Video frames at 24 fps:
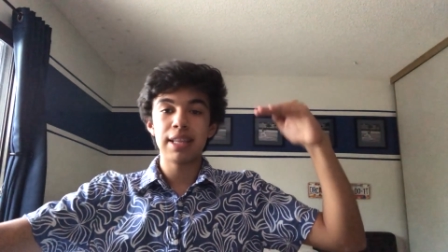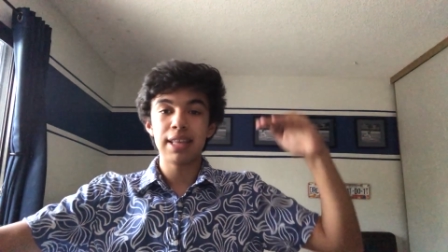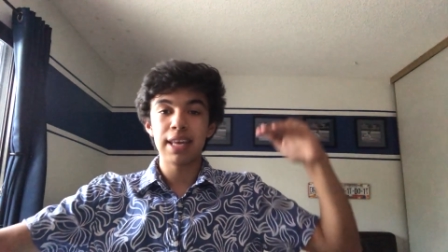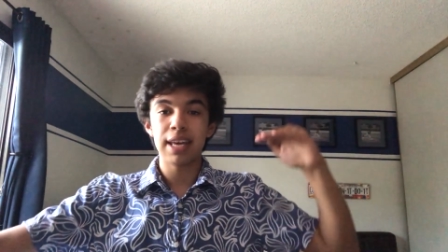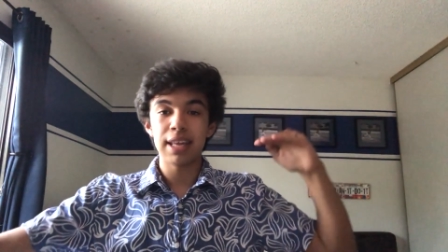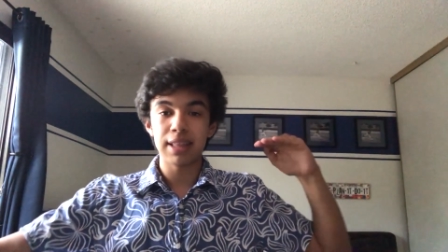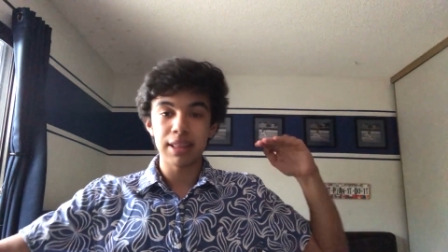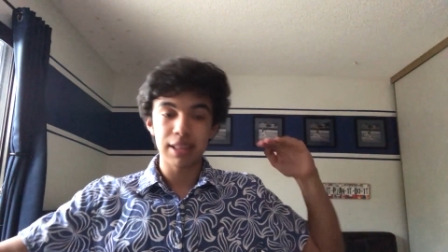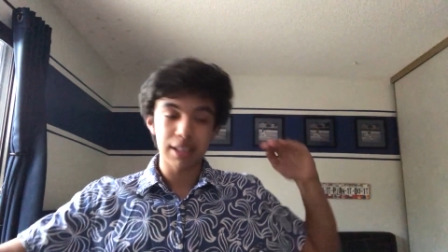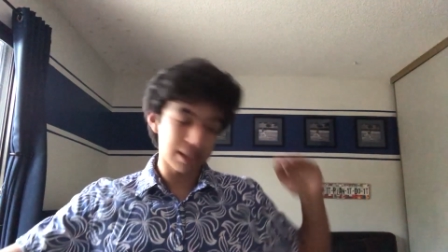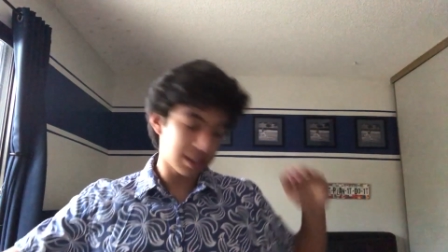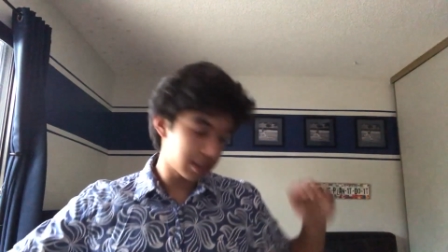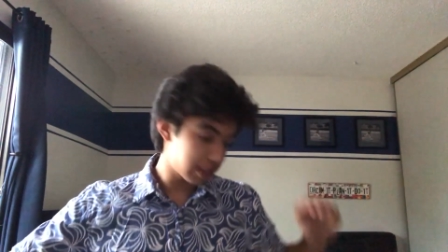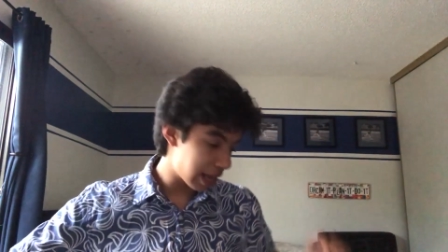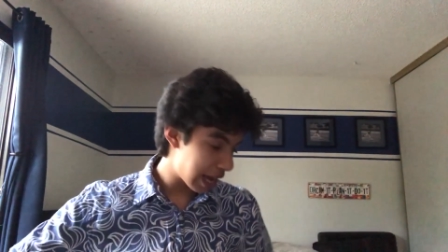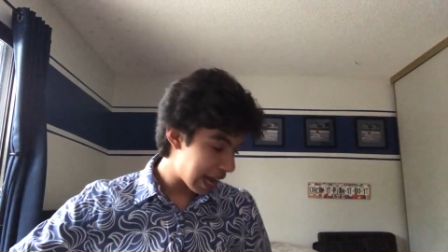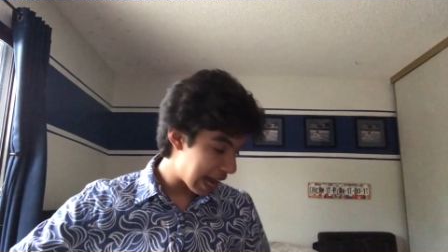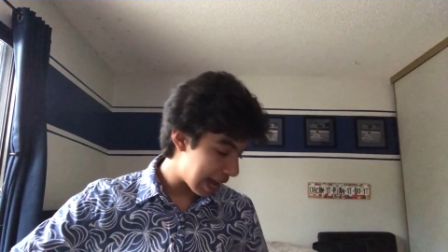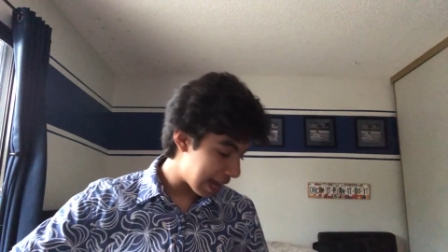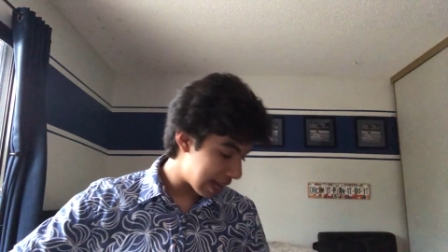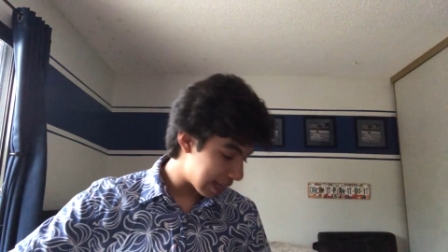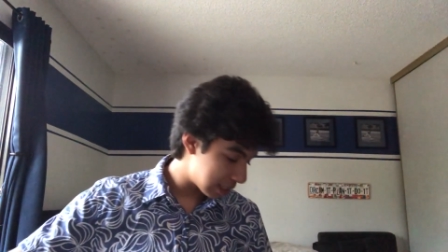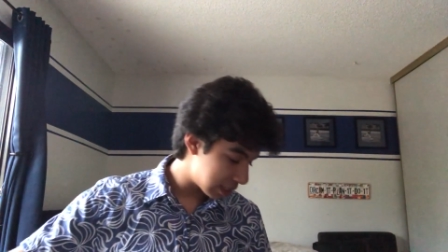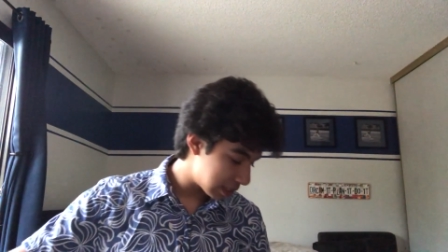and
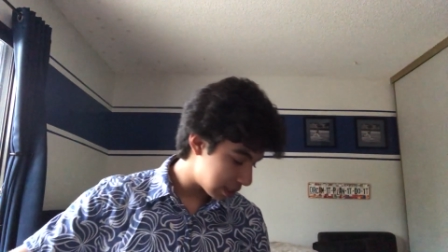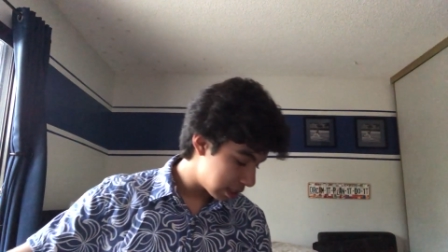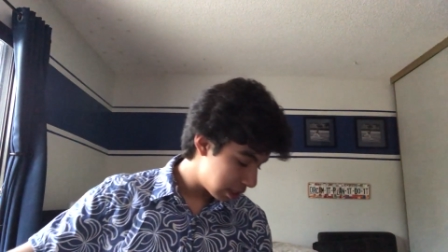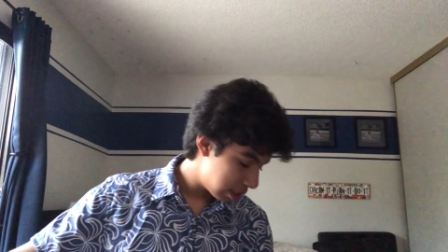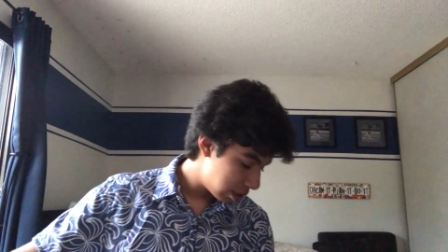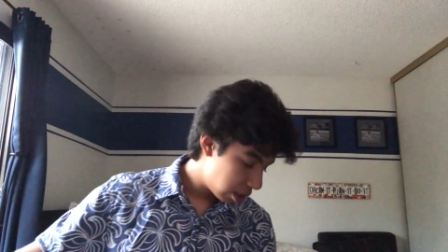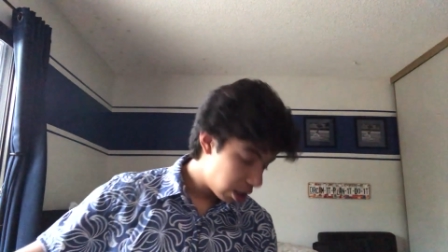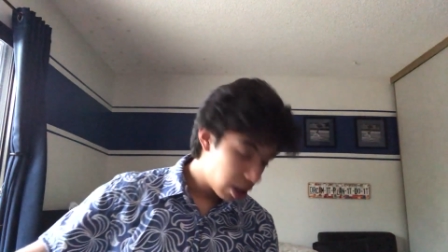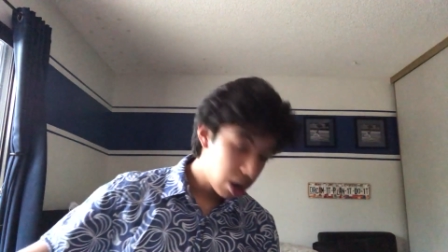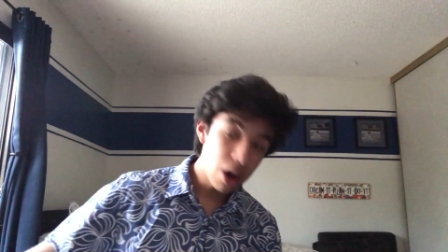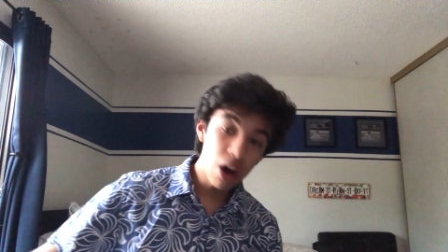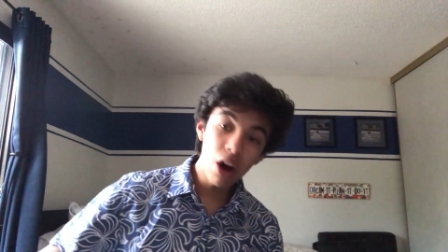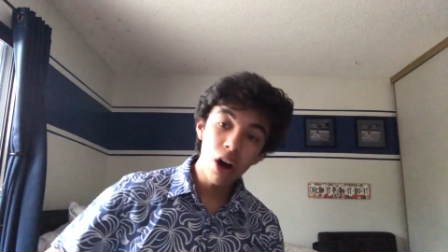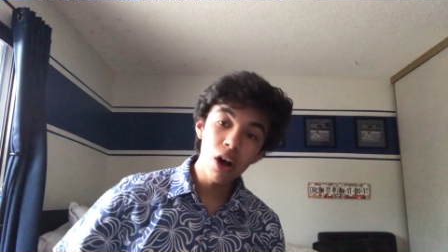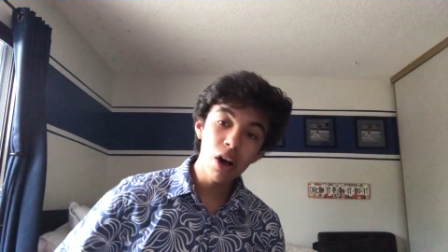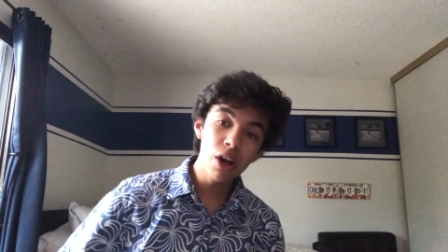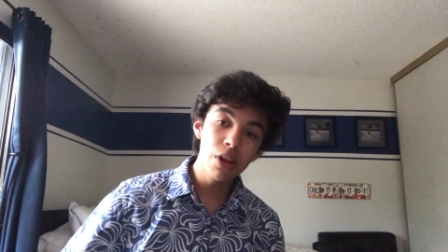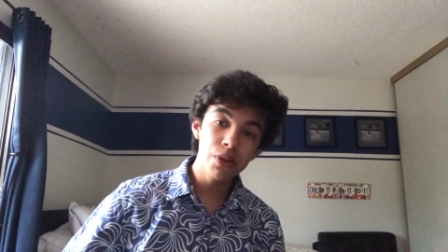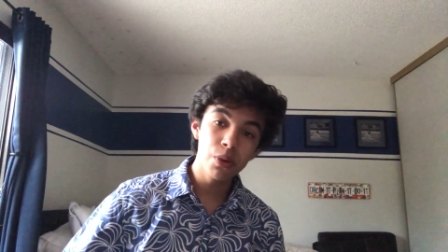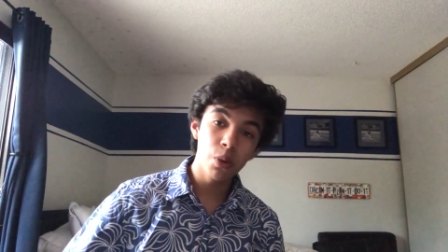then the glass.